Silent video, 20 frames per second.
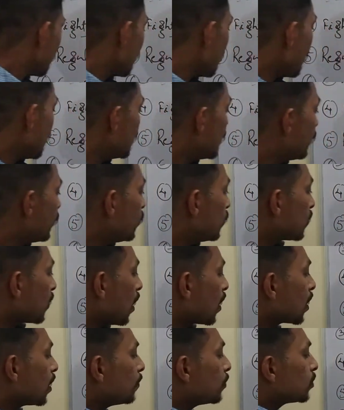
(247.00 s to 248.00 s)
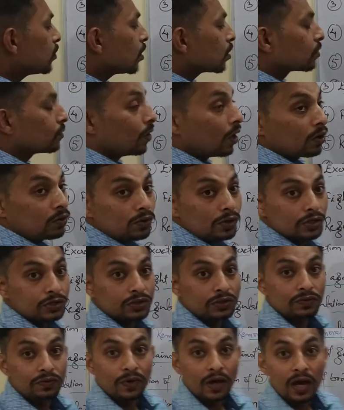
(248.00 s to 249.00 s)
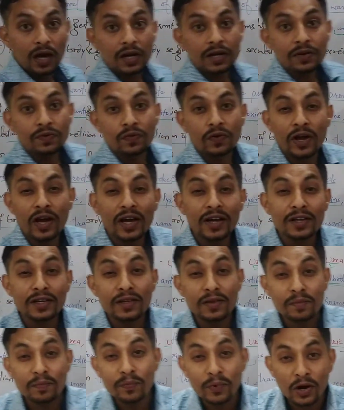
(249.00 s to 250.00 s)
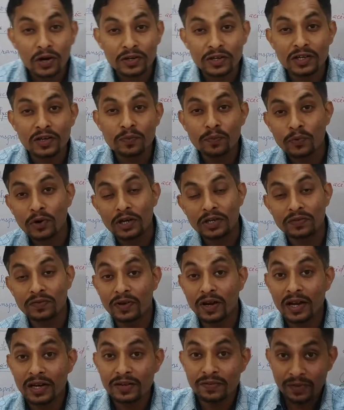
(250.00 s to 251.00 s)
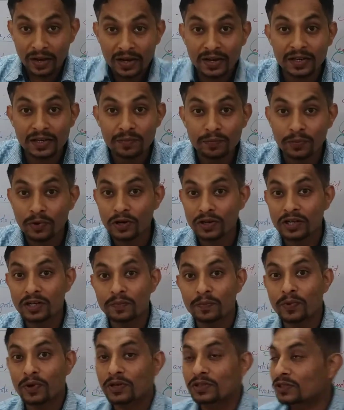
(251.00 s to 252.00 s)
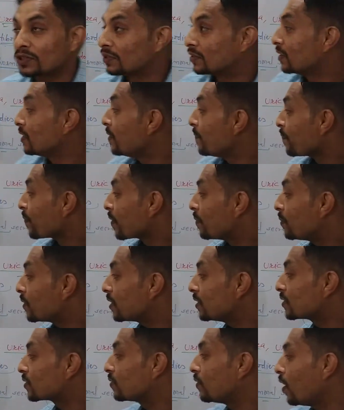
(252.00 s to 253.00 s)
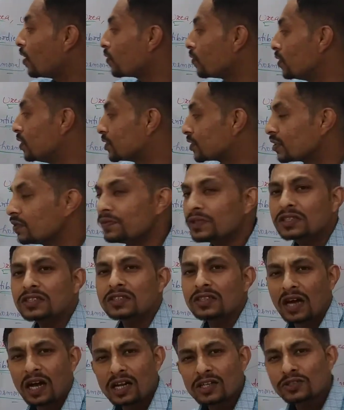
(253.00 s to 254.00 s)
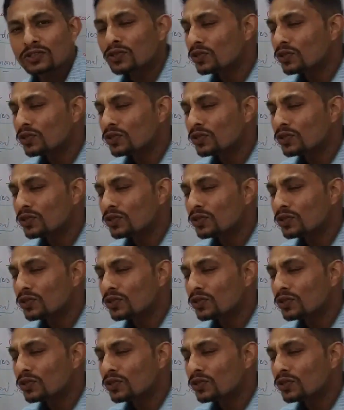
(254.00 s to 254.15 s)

And if you talk about the coagulation, very important point, very important process. Because coagulation, which is also